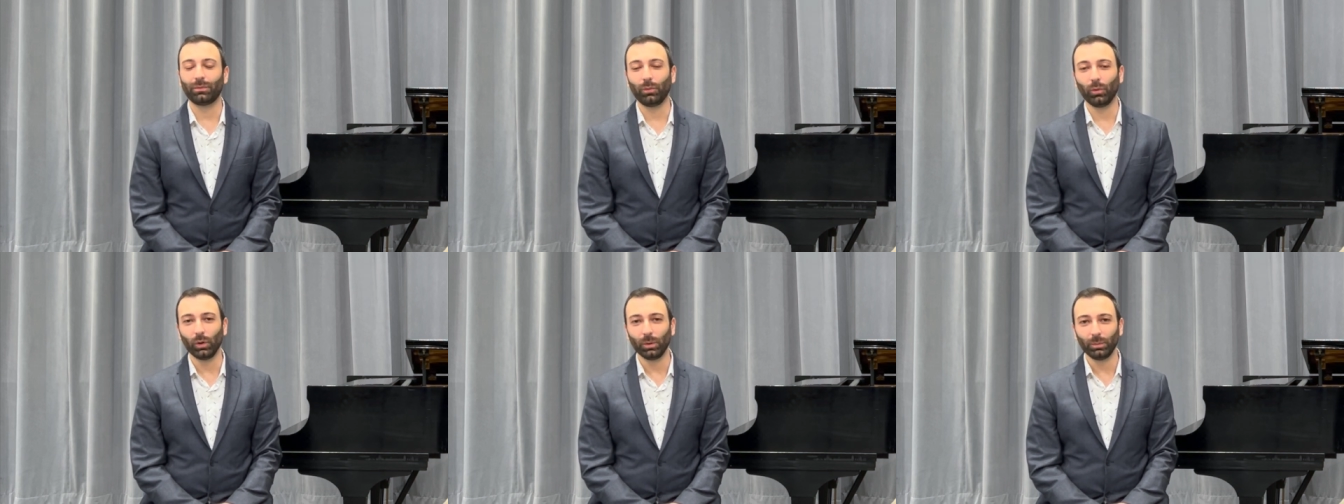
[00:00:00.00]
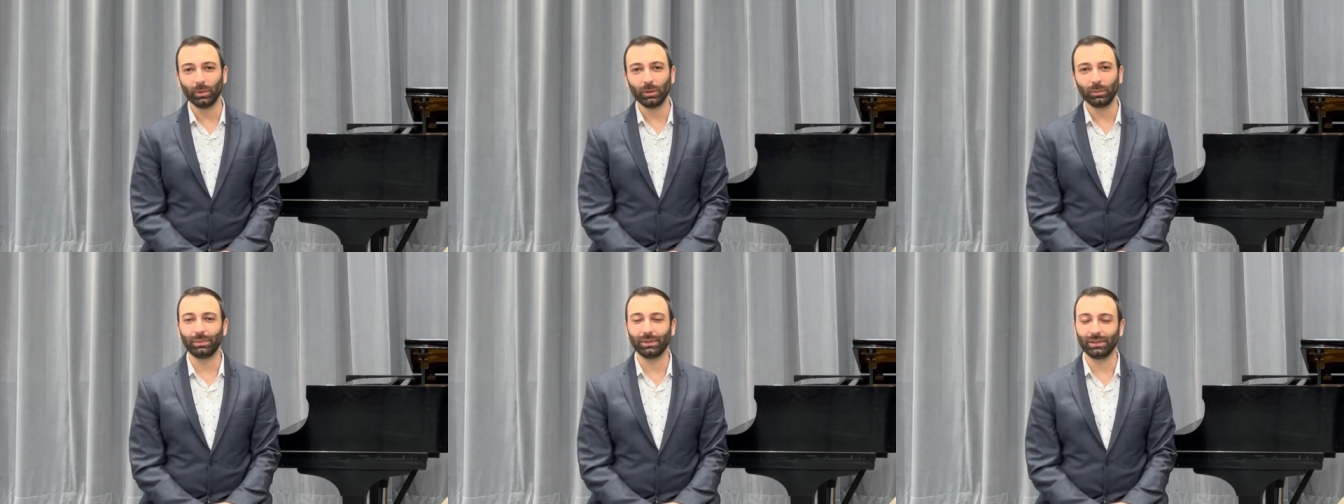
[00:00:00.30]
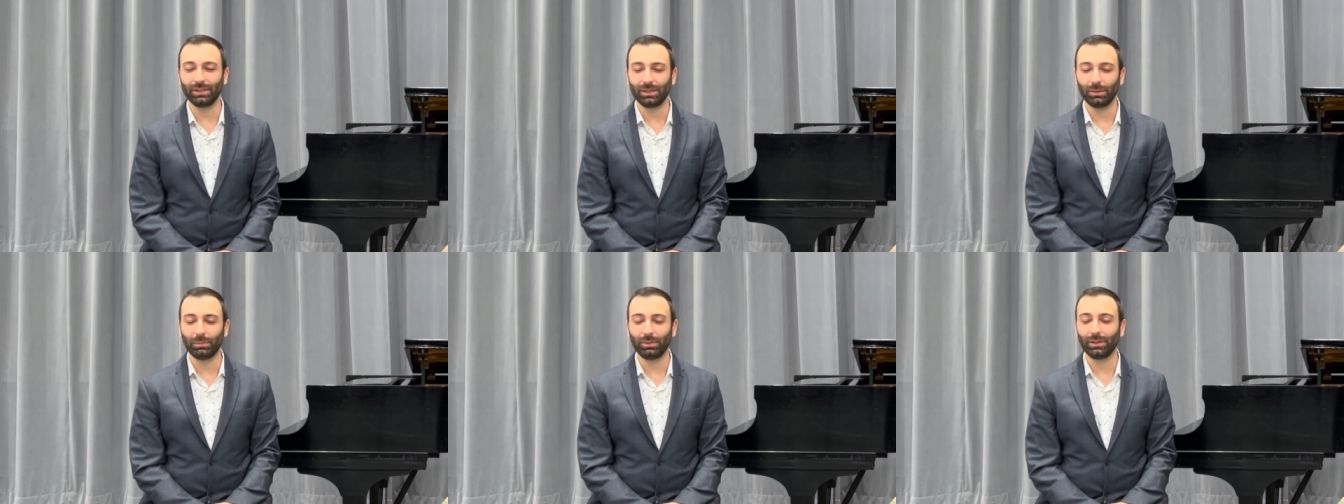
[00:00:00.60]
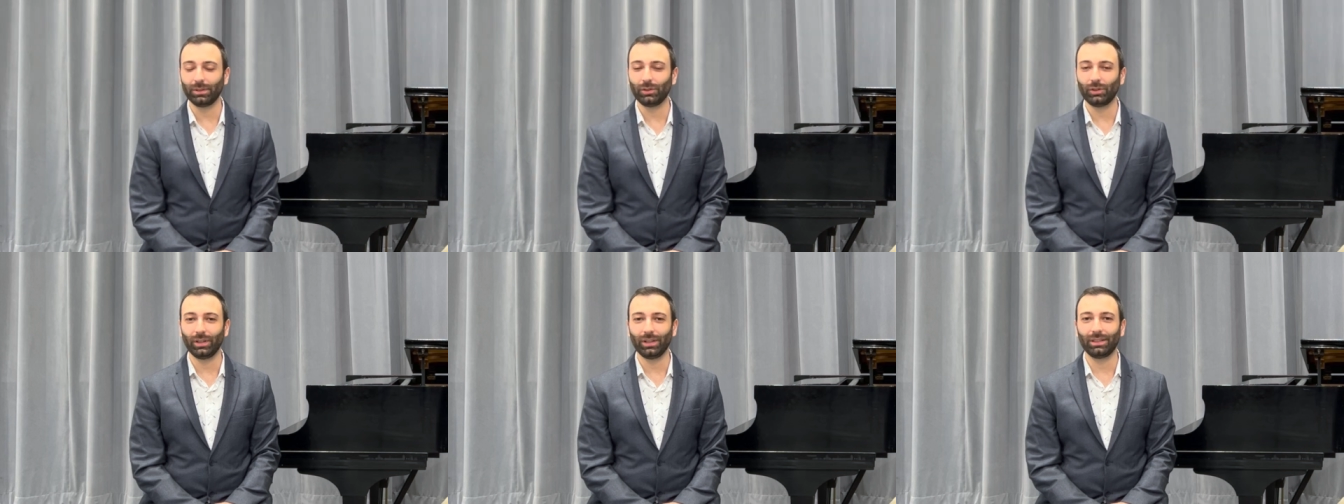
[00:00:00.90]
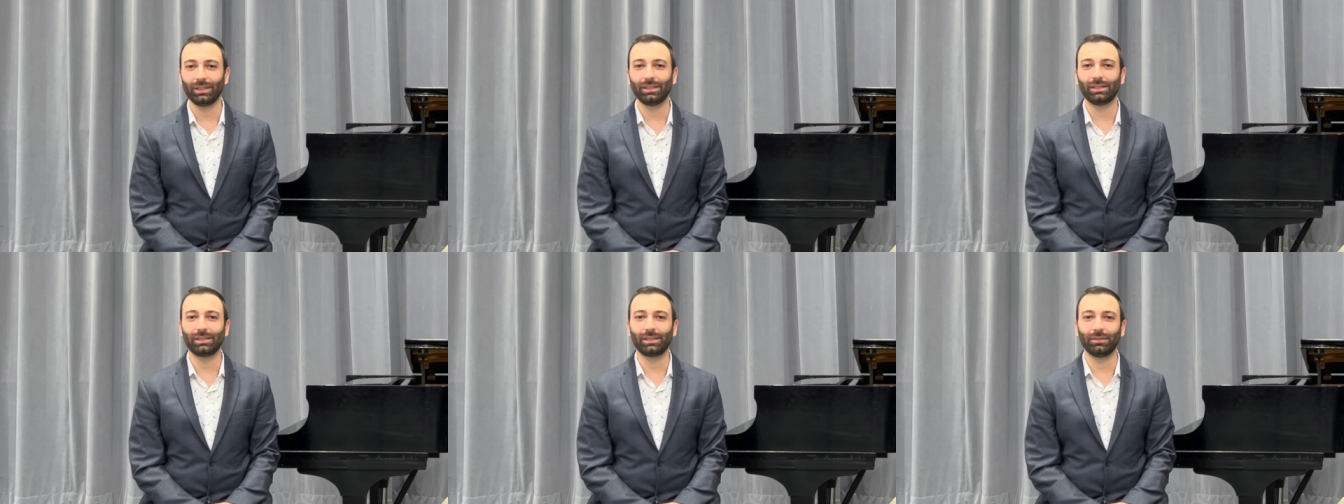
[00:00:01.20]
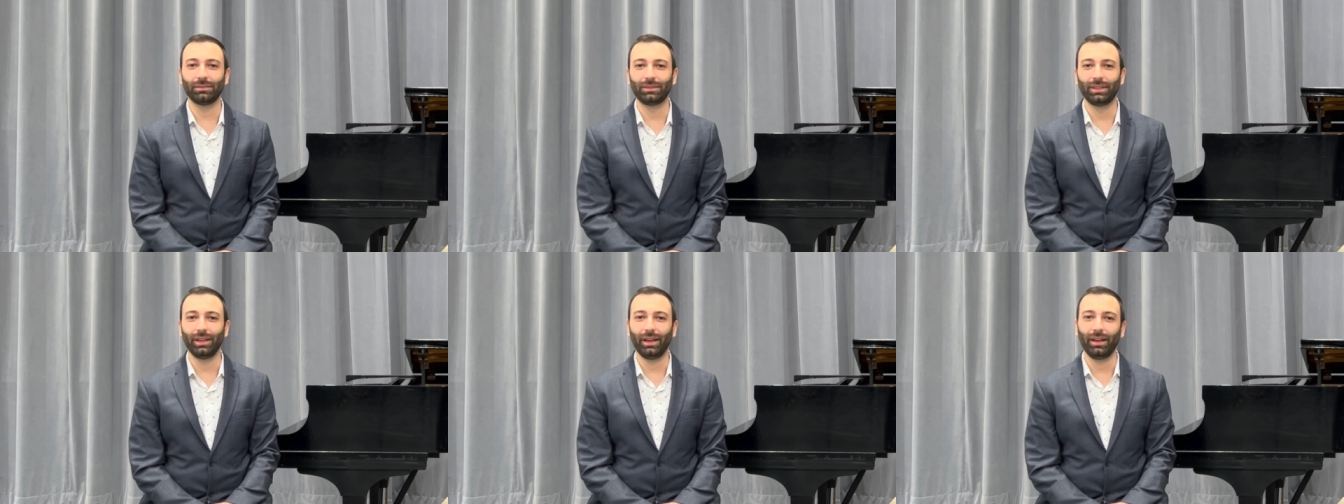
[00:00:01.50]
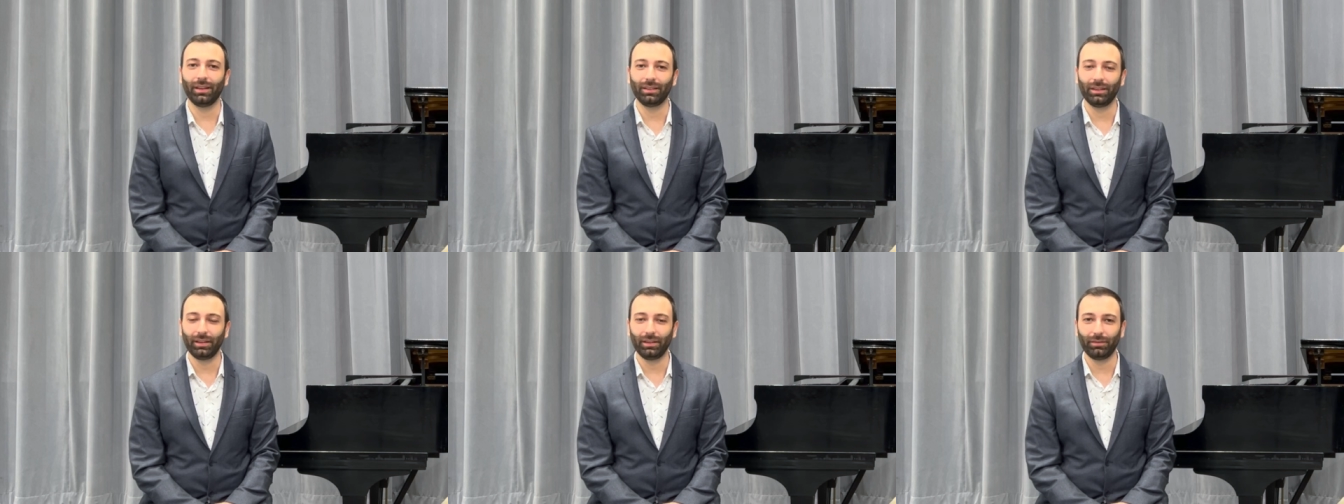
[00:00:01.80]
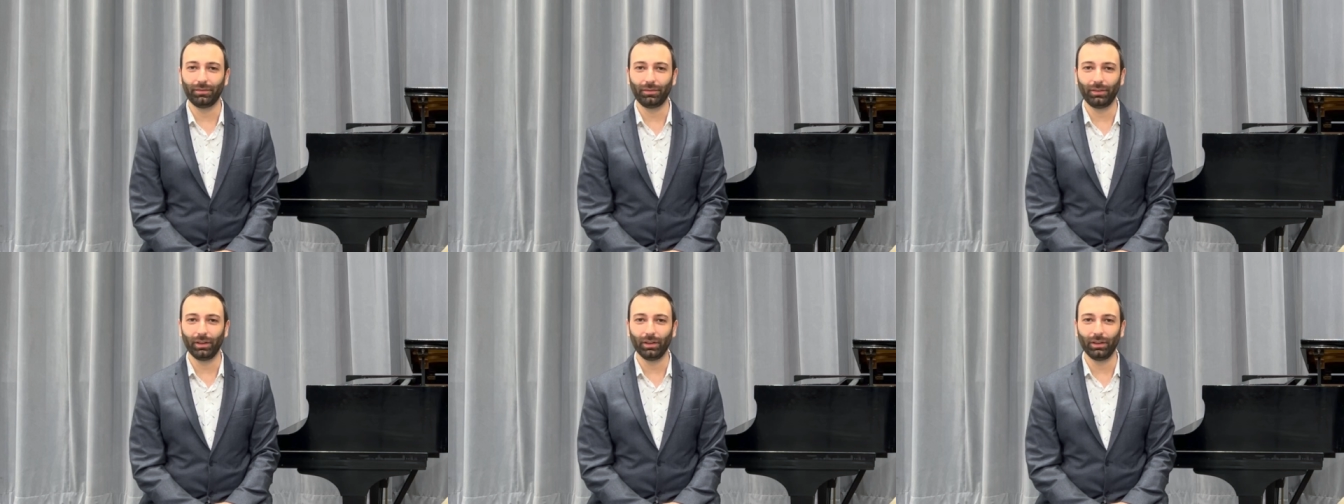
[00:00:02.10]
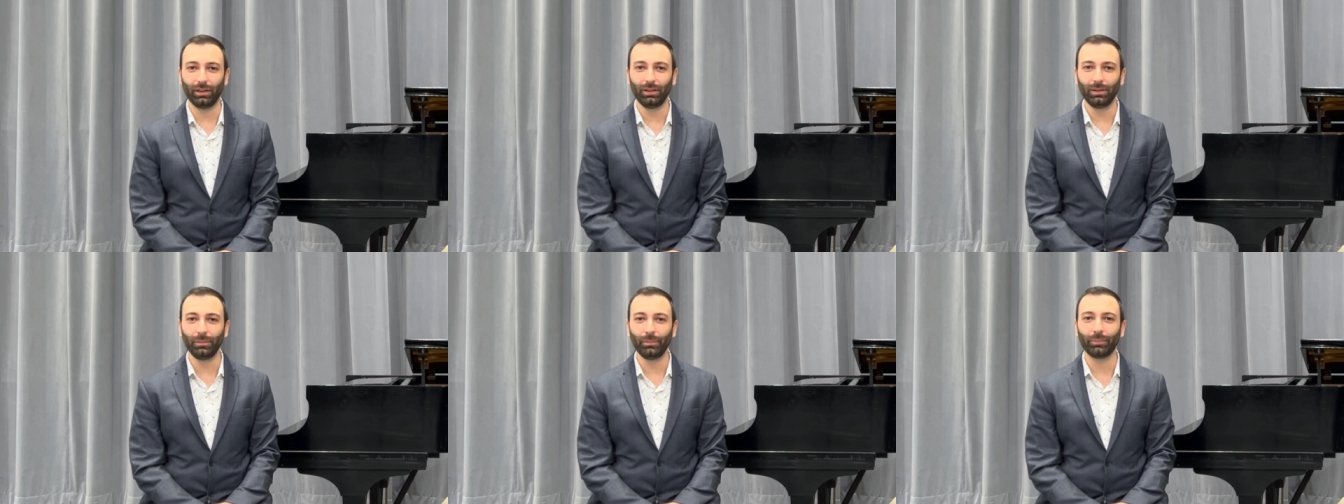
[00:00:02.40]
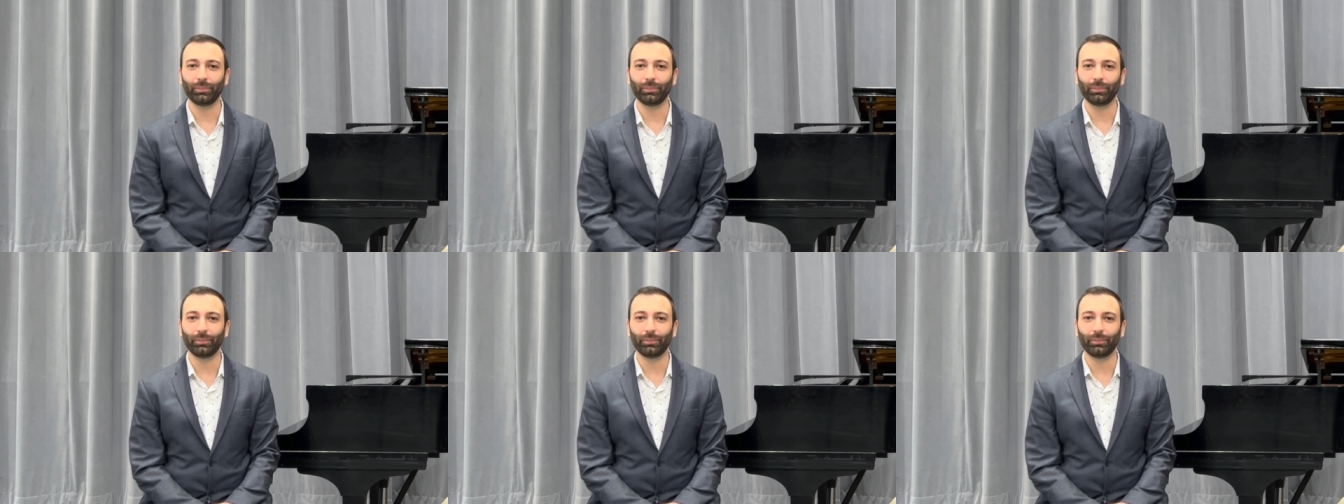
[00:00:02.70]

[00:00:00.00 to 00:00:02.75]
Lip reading: former principal cellist of the LA Phil,